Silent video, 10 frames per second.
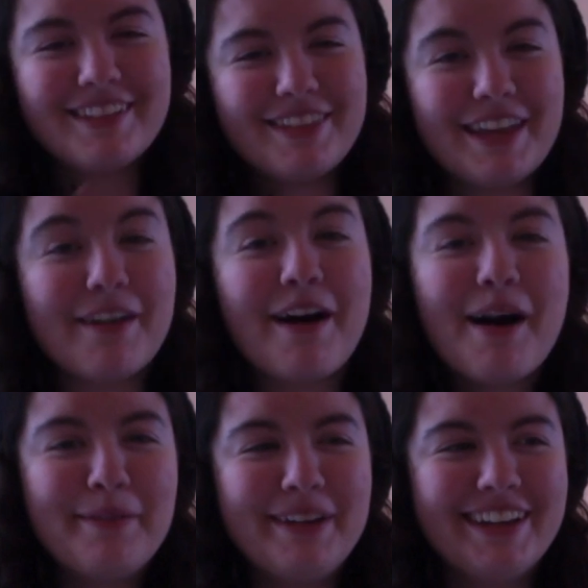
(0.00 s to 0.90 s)
that
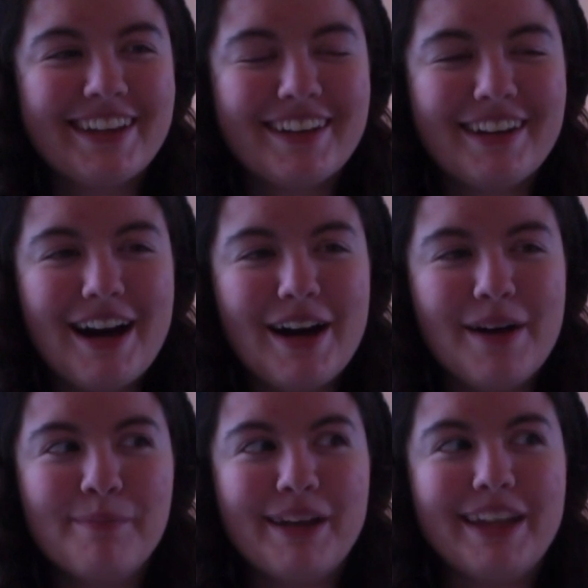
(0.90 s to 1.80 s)
comic
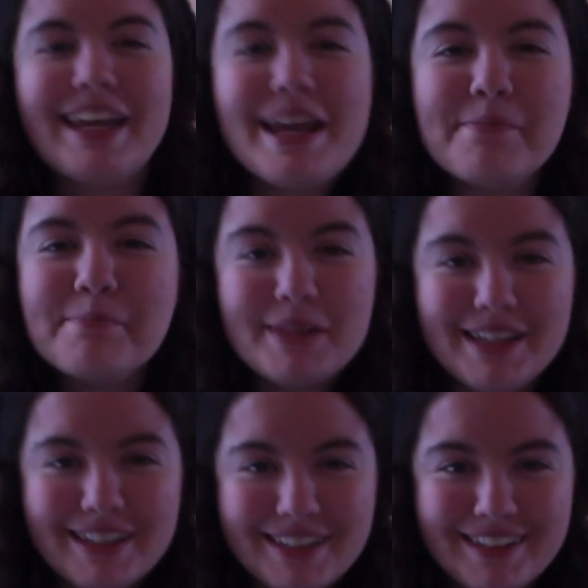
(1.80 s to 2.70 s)
by Kate
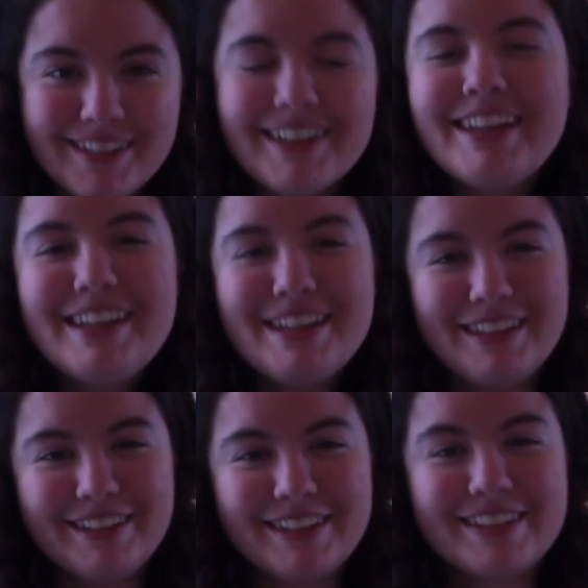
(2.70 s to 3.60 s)
Beaton
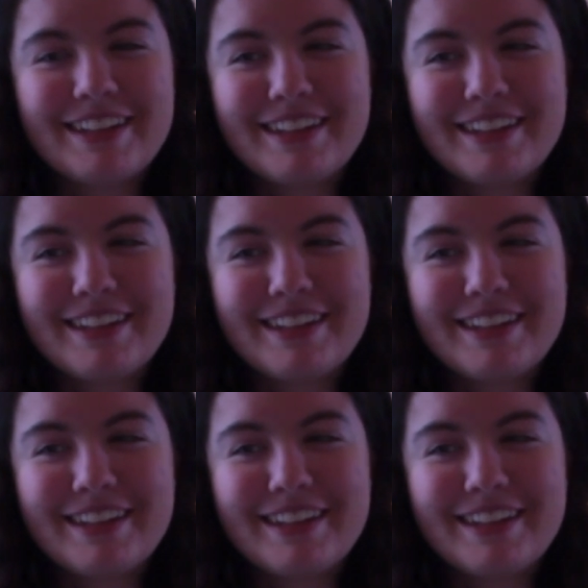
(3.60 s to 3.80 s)
is